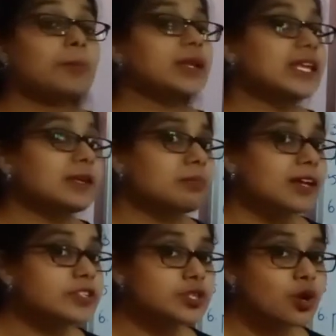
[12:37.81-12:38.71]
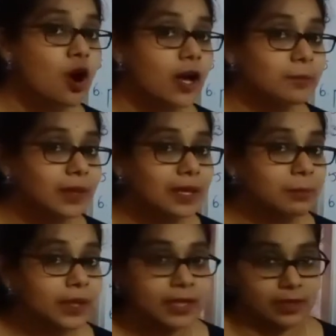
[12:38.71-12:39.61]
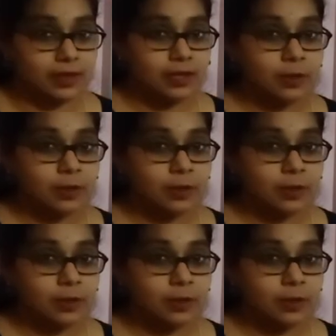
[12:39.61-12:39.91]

premature baby,